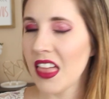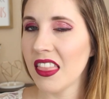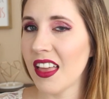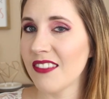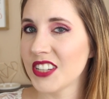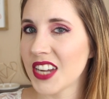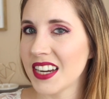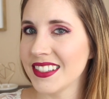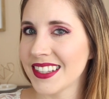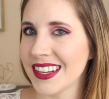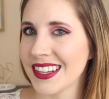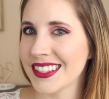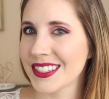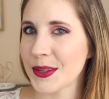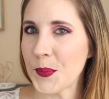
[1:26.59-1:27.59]
Left eye
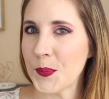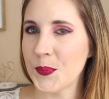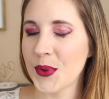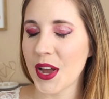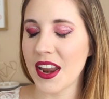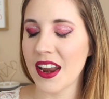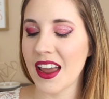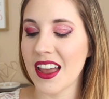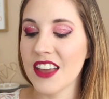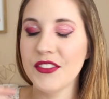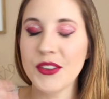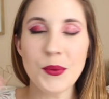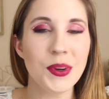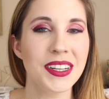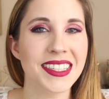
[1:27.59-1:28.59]
didn't. But
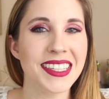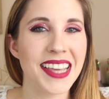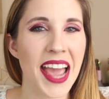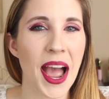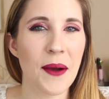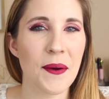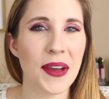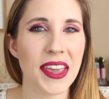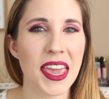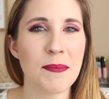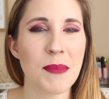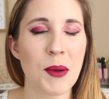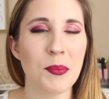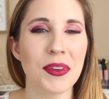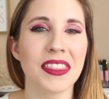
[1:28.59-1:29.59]
if you want to see how I
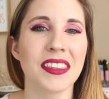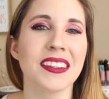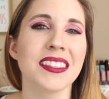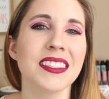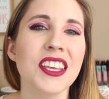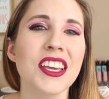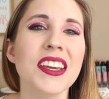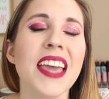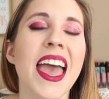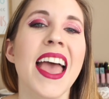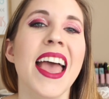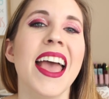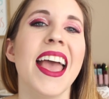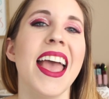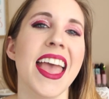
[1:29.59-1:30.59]
came up with this look
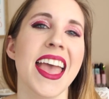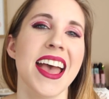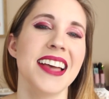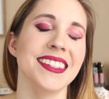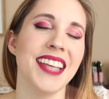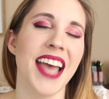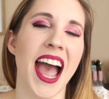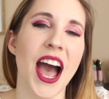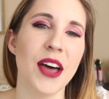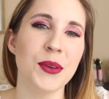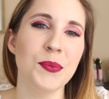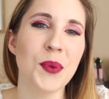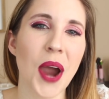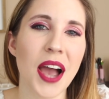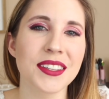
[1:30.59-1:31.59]
and how
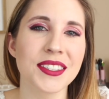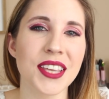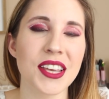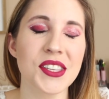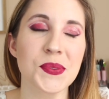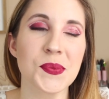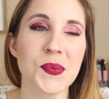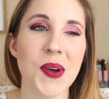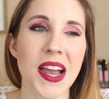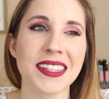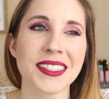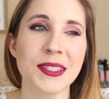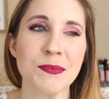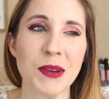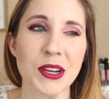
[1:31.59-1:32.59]
the process
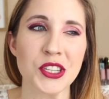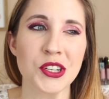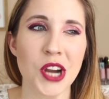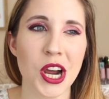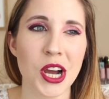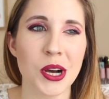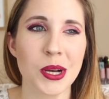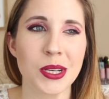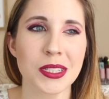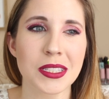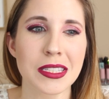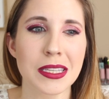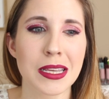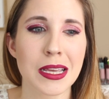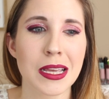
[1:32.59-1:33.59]
went, my
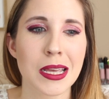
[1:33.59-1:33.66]
struggles,